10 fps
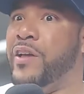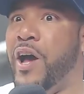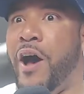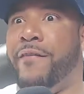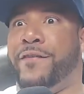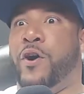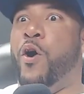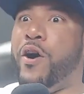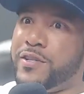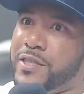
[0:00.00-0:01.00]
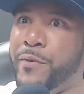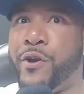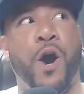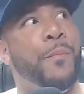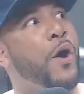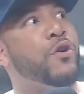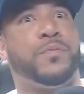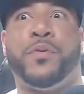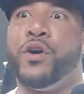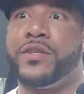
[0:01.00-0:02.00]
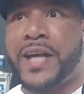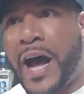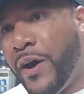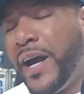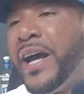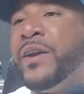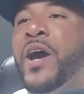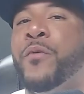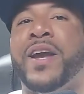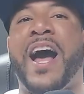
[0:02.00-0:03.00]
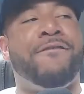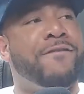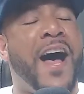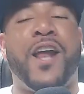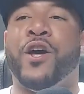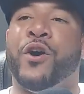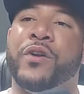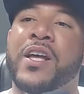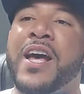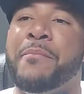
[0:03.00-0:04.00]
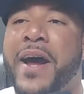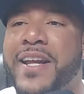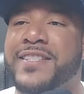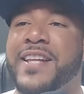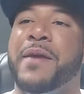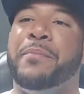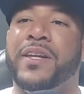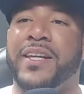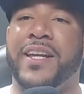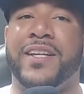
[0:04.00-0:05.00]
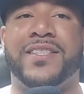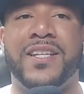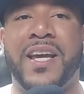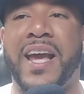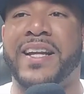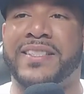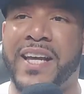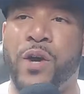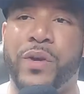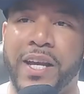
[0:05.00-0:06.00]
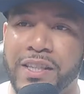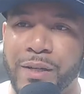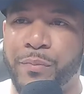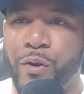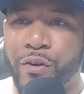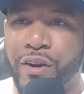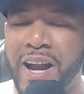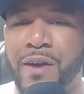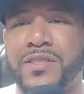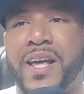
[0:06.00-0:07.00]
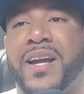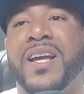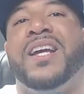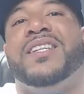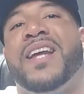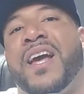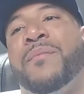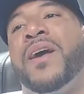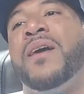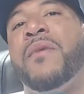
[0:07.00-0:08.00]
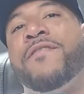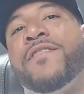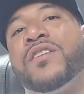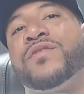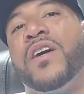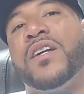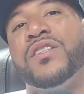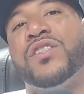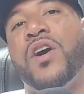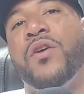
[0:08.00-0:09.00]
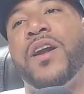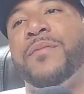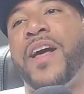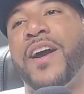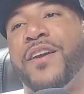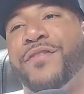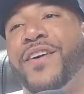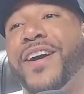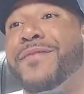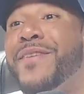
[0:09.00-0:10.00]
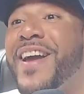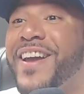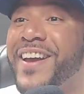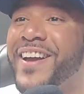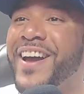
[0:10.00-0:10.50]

Of course, the Monroe Post pulls out, and we got followed by the state police until we hit the border. And I was like, "Damn, man, my first fucking show, and I'm not gonna fucking make it."